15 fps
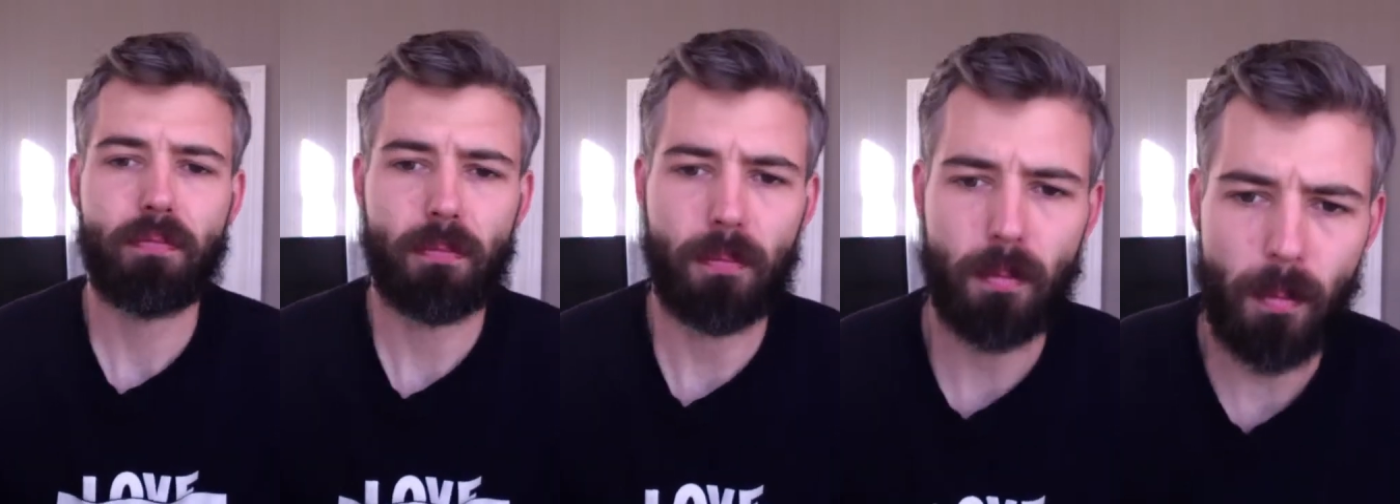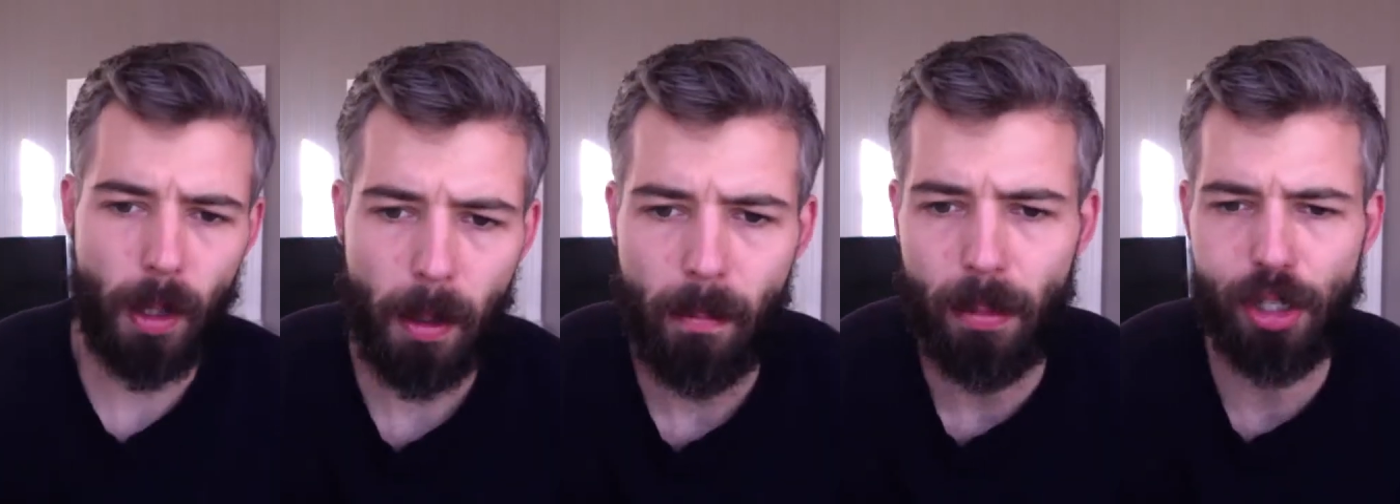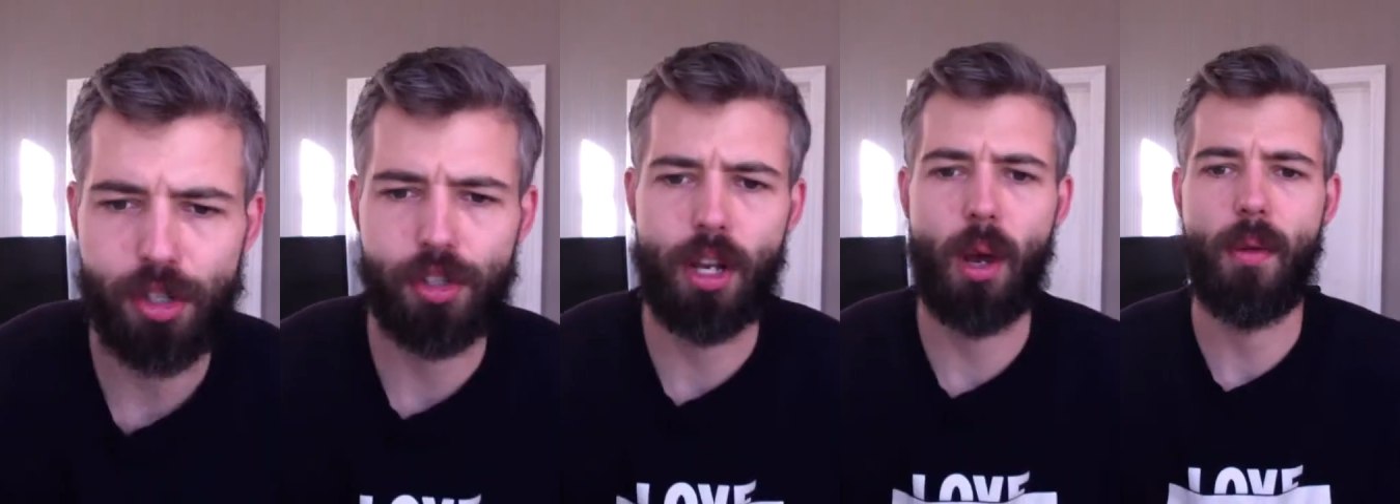But
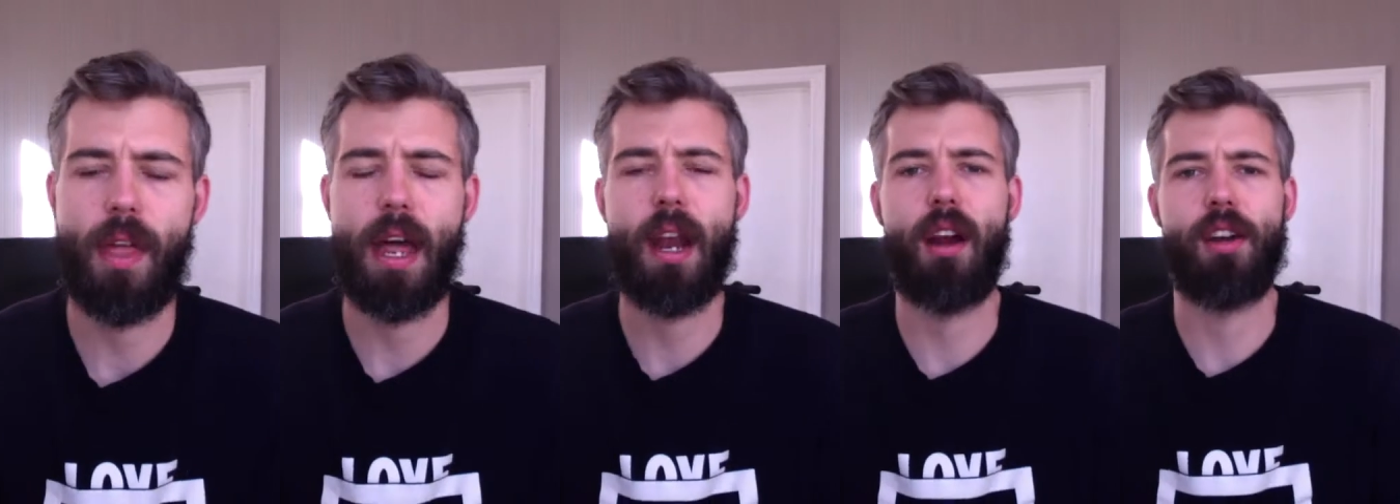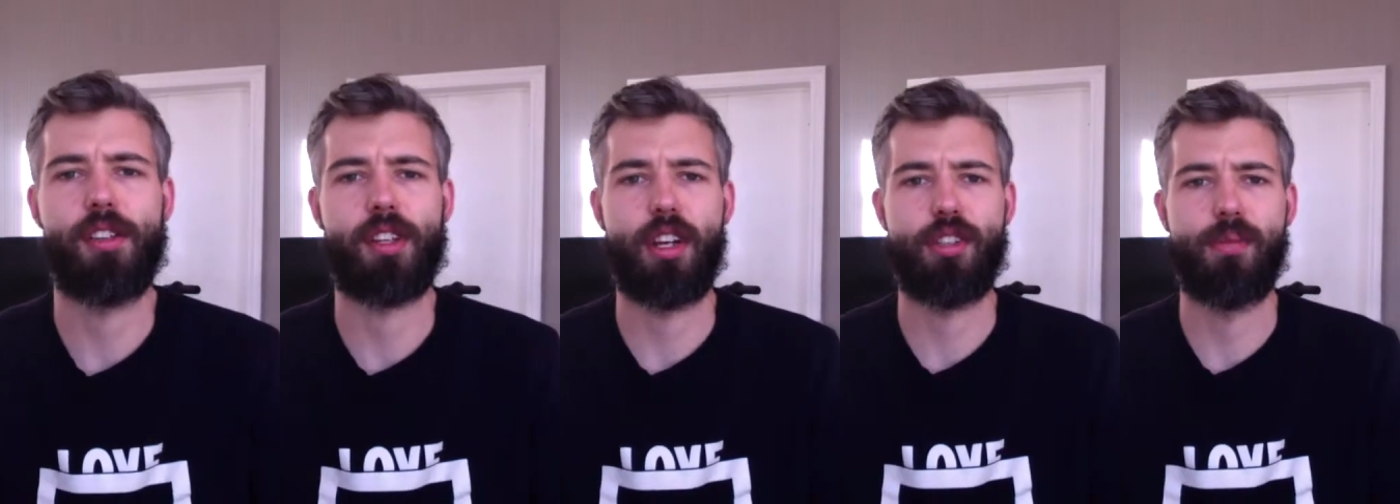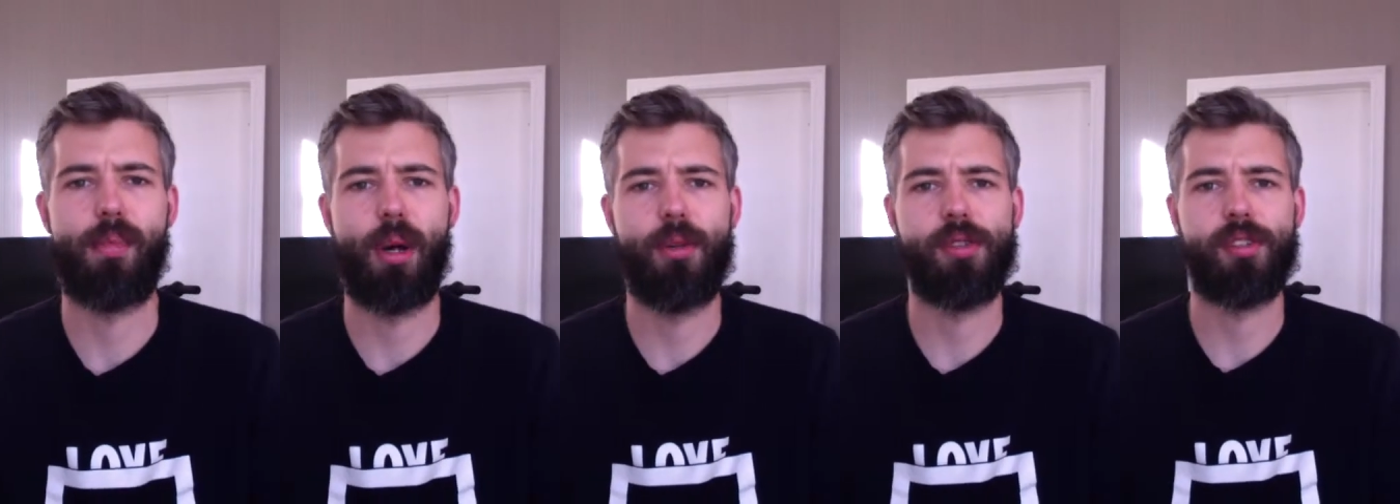just know that our
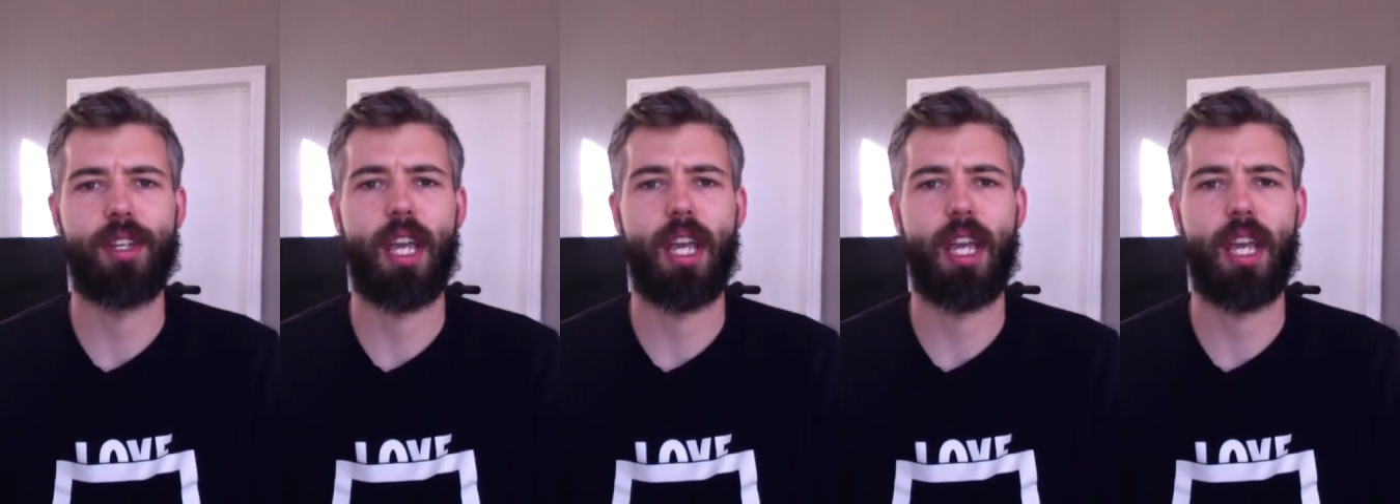discussion posts,